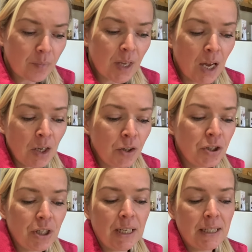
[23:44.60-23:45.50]
And
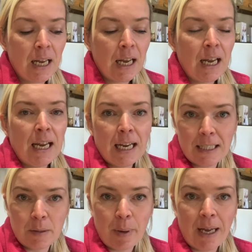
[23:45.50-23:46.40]
lunches, it
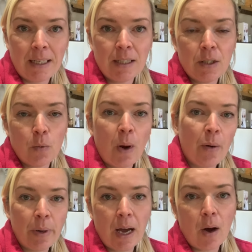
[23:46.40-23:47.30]
depends where
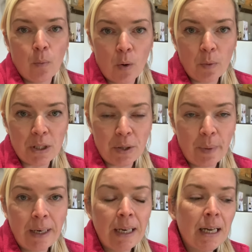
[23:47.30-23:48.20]
we are and what we're
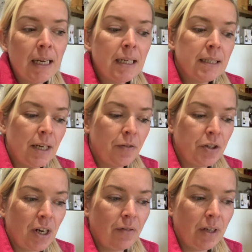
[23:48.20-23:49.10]
doing. Stephen
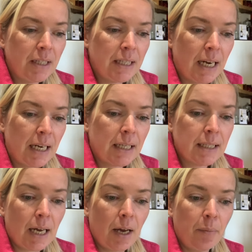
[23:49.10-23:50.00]
generally takes
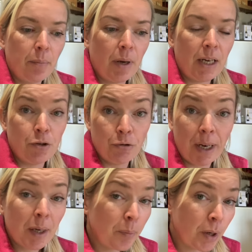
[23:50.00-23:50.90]
um, a
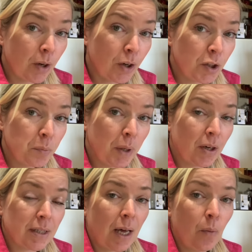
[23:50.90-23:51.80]
drinkable lunch
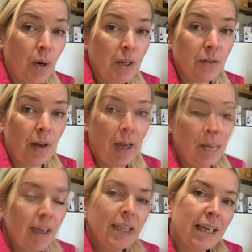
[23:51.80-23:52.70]
because that works for
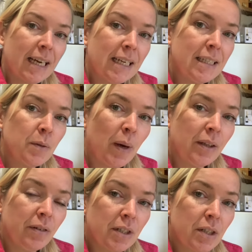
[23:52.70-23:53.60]
him. The kids, when
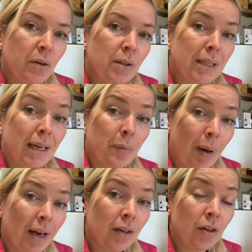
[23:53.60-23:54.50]
they're at school, take a
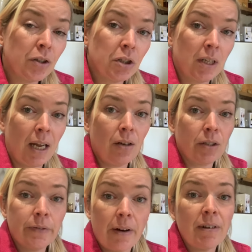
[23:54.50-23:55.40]
packed lunch and that
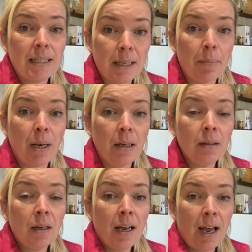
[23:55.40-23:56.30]
looks very similar
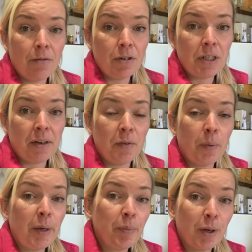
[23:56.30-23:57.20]
every day of the
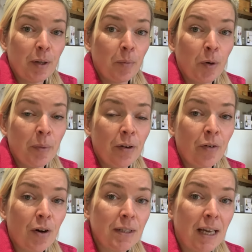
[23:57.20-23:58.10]
week but at the moment of
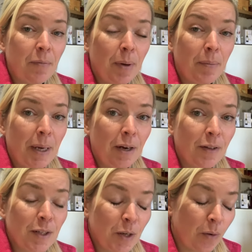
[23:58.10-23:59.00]
course they've been on
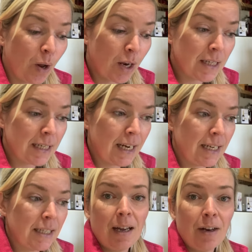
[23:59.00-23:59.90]
the school
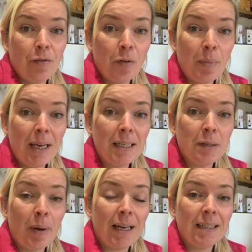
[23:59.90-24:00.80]
holidays and for me
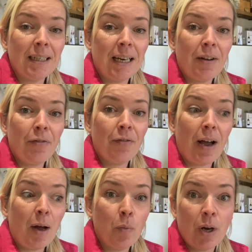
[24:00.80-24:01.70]
depending if
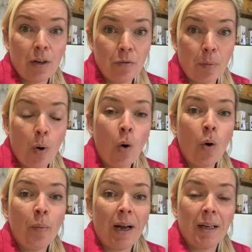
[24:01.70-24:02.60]
I'm working from
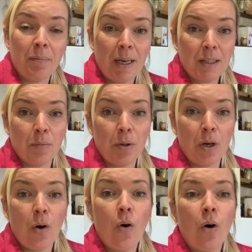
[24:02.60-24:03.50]
home I can make something
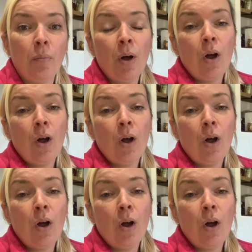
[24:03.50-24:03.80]
at home